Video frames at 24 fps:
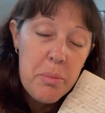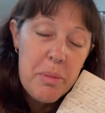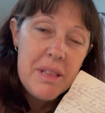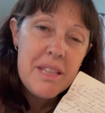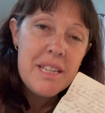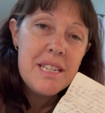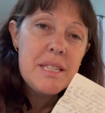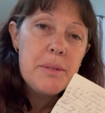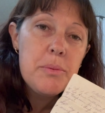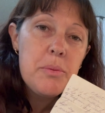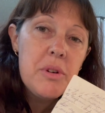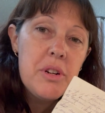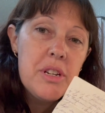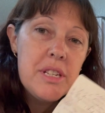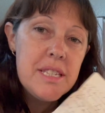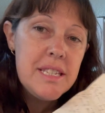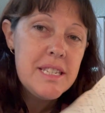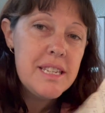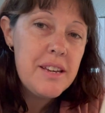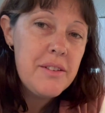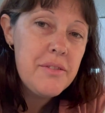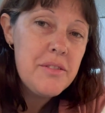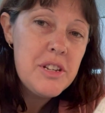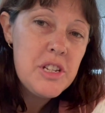but this was
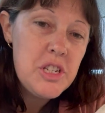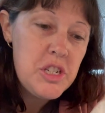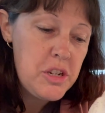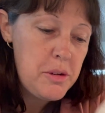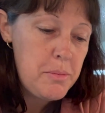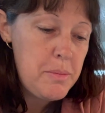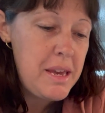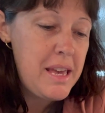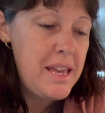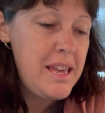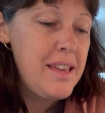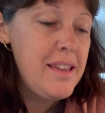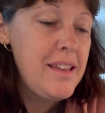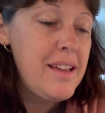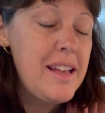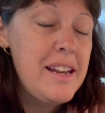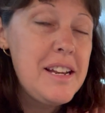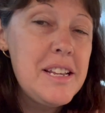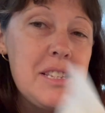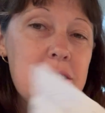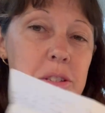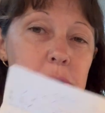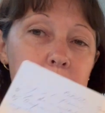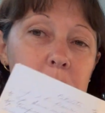given to me
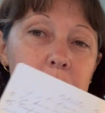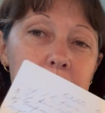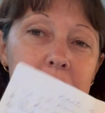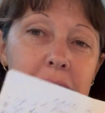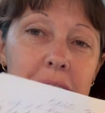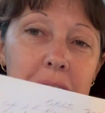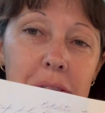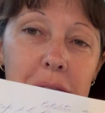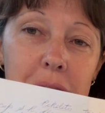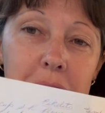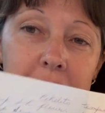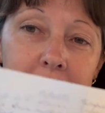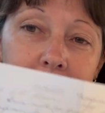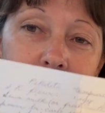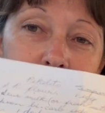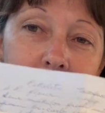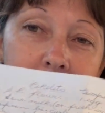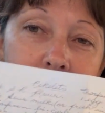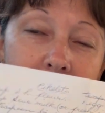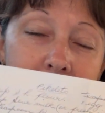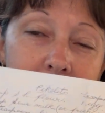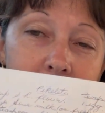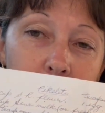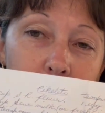and it's all lovely
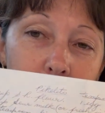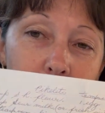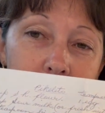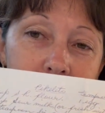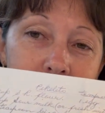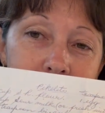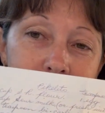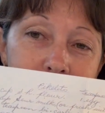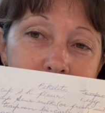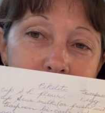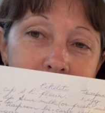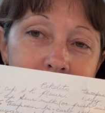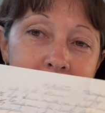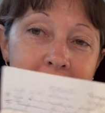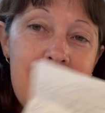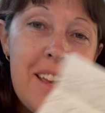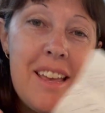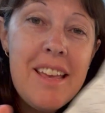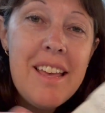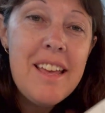handwritten